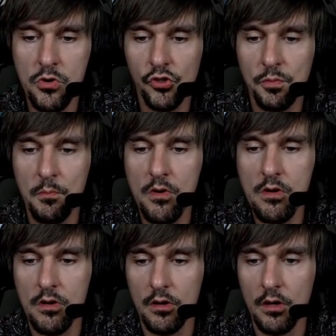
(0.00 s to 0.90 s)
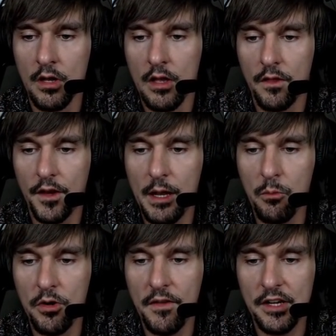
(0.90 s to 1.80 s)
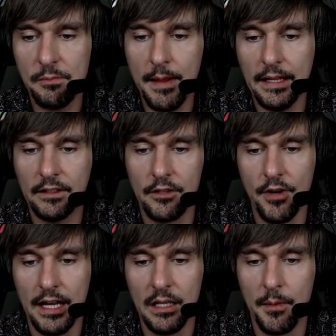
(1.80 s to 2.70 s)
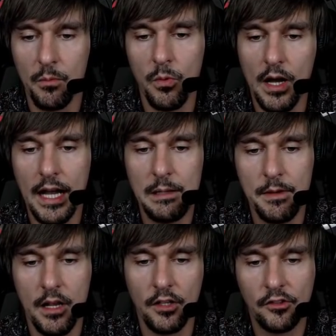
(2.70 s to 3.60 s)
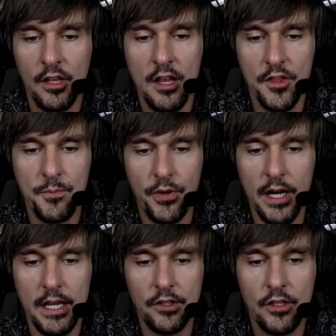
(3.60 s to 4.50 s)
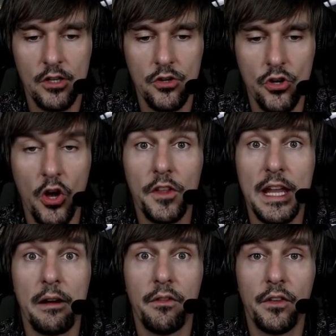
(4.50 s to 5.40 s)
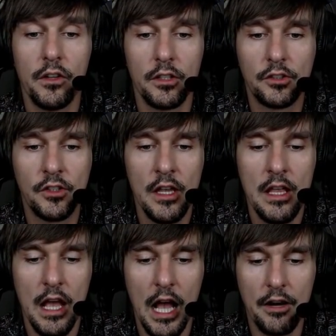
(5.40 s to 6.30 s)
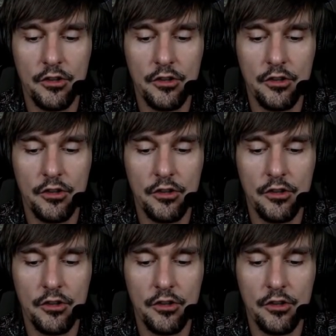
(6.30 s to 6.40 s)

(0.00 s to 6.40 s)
more than I would have expected. I ran a little bit wide because the brakes nor the downforce are as